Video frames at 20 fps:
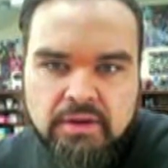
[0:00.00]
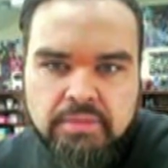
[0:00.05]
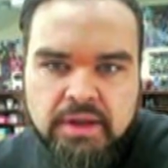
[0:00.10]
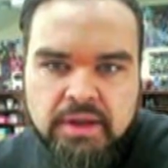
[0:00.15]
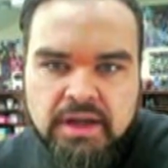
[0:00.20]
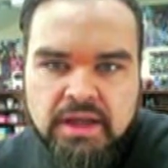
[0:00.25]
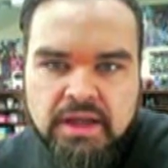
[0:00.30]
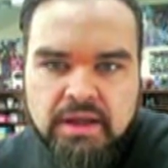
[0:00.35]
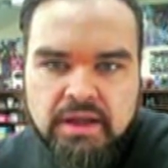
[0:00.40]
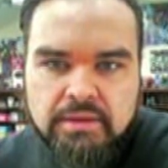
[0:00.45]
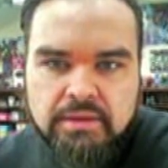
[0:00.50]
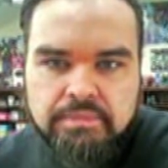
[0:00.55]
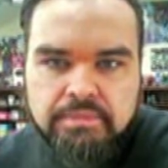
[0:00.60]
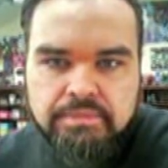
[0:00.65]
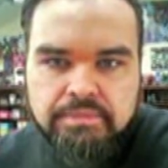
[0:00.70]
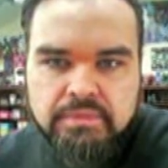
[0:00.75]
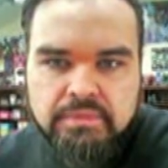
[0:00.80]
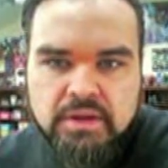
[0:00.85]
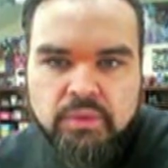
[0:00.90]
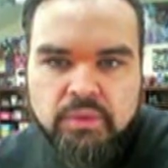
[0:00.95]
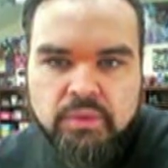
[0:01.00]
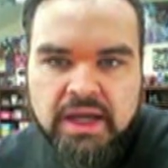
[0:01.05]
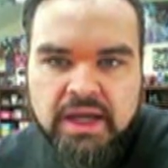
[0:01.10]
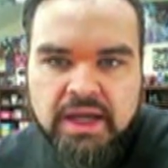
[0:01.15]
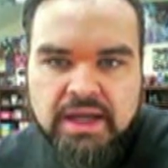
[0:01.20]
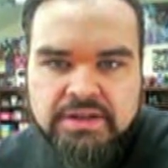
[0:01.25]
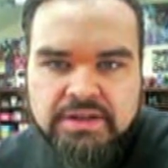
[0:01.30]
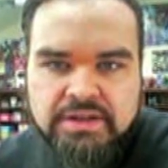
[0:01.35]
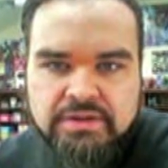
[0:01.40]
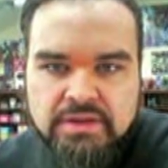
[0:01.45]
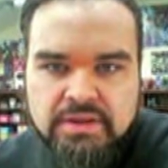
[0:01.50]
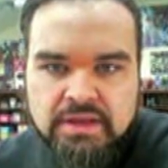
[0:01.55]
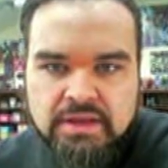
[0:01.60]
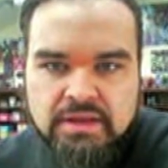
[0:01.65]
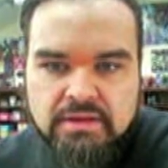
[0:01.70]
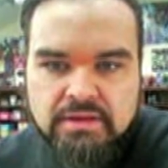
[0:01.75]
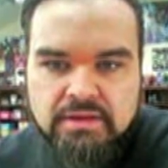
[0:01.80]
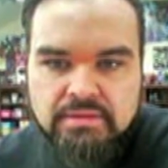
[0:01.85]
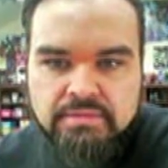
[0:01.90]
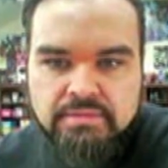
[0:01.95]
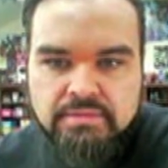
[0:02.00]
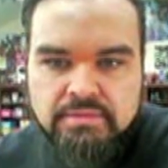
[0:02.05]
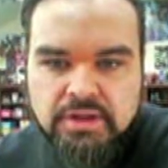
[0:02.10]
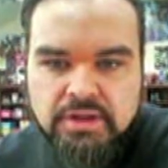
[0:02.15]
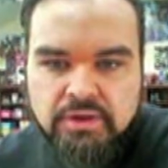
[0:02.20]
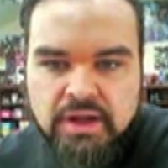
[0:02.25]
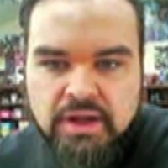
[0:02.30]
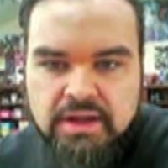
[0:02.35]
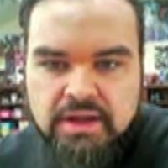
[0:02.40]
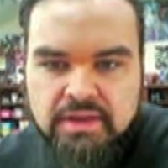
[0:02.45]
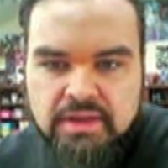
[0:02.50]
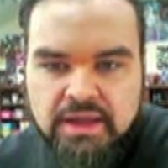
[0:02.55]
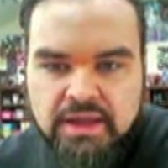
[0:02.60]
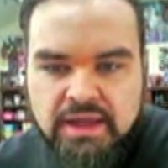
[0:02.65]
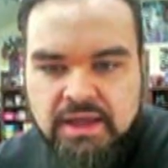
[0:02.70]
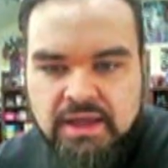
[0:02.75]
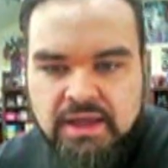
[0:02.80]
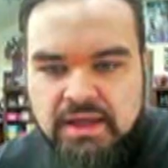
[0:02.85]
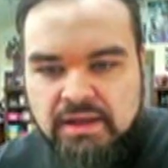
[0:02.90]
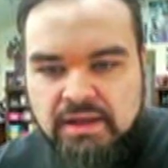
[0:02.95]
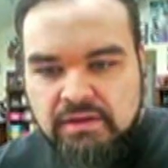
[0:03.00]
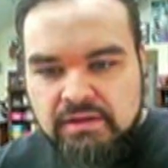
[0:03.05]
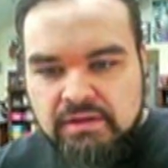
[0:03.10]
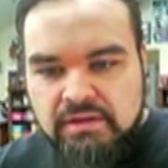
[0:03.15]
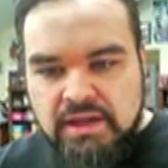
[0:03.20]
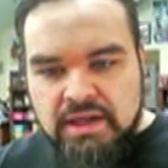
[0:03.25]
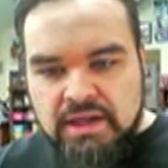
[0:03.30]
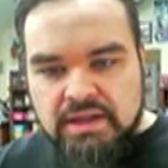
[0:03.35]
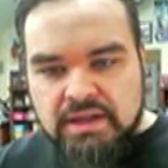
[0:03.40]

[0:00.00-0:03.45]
But then when I got to the kind of the inking